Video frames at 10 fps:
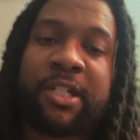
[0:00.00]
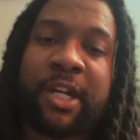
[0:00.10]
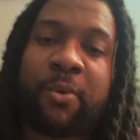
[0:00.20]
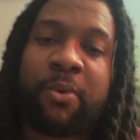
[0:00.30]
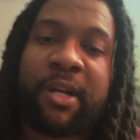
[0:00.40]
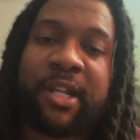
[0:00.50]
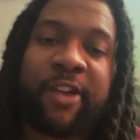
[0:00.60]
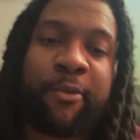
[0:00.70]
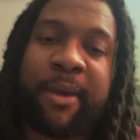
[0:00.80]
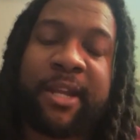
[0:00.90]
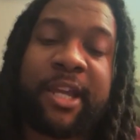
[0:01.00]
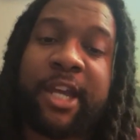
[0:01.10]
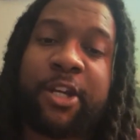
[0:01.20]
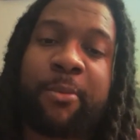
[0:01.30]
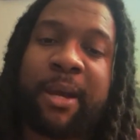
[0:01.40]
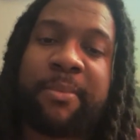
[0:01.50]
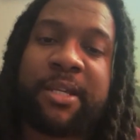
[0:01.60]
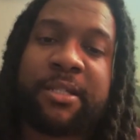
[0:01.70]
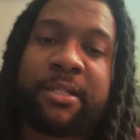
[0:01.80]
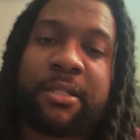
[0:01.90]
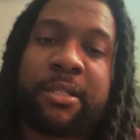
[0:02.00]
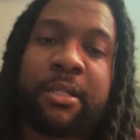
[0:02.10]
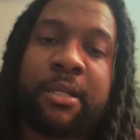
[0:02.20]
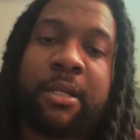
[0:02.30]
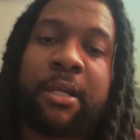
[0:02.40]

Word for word: Because I don't want everybody can't know my business.